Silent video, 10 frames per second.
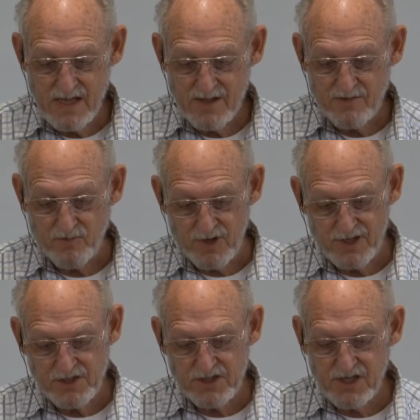The
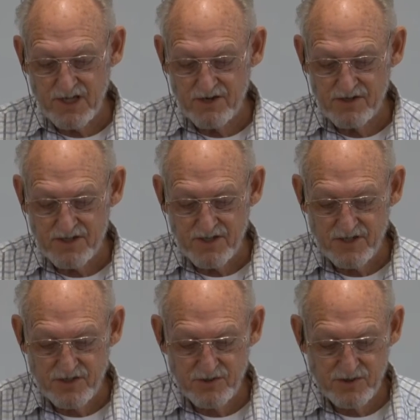religious leaders and the
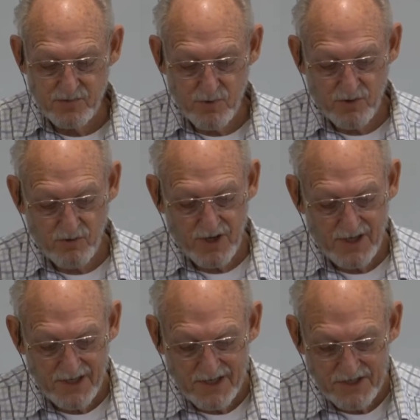Jews were
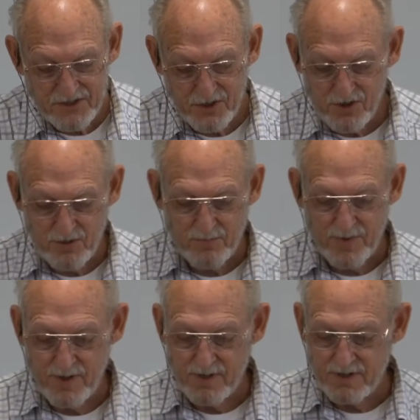greatly
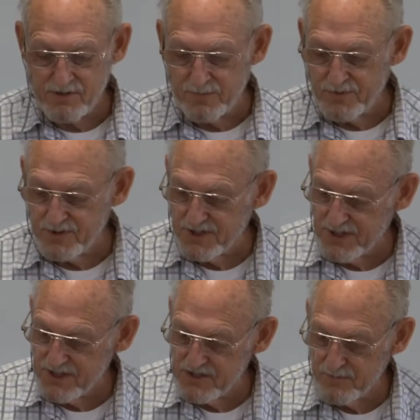disturbed, the scripture
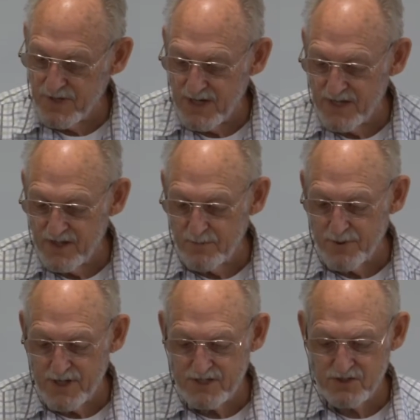says, by the
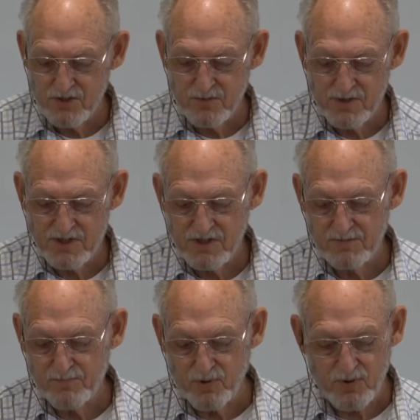apostles
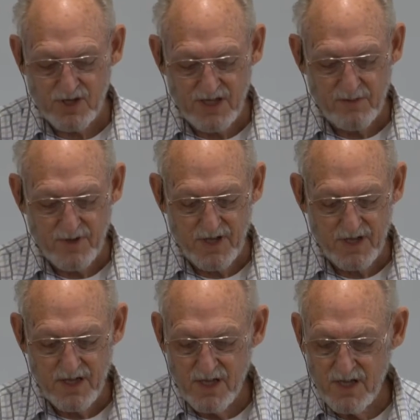
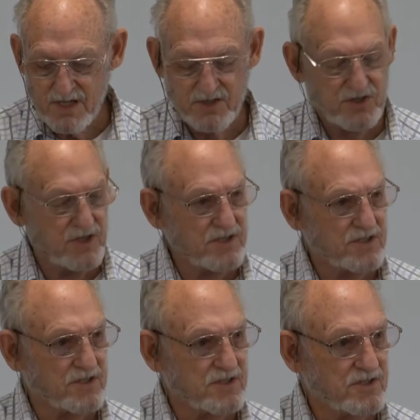proclaiming
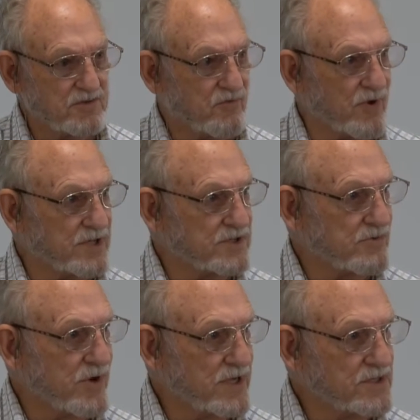Jesus'
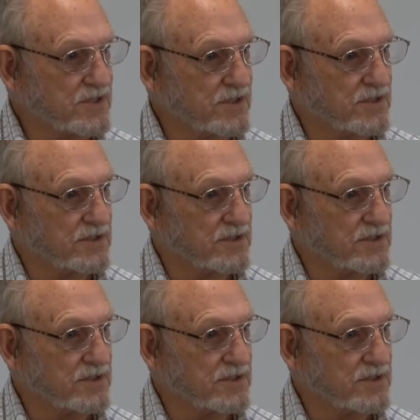resurrection.